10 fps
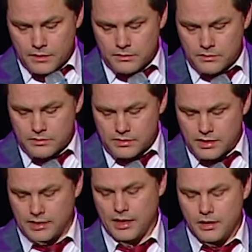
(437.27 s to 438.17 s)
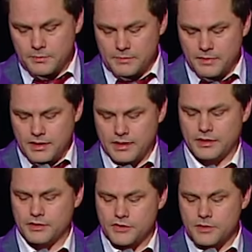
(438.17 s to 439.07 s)
Looks like I'll be
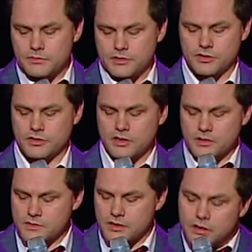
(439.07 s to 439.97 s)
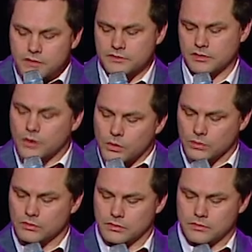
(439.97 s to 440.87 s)
making a trip to the shops after
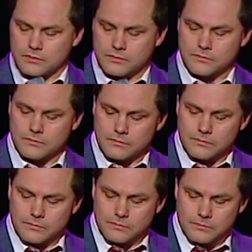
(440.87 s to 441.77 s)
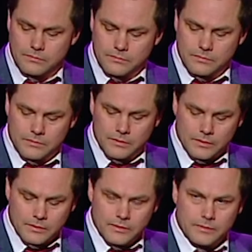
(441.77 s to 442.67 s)
all.
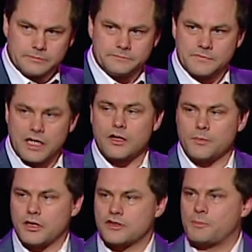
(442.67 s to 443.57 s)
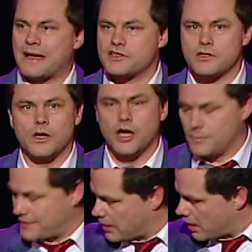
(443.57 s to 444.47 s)
I've got a bottle of Tabasco at
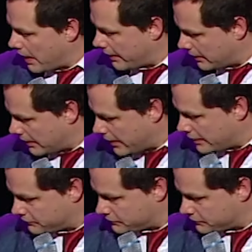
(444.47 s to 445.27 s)
home, that high, I have.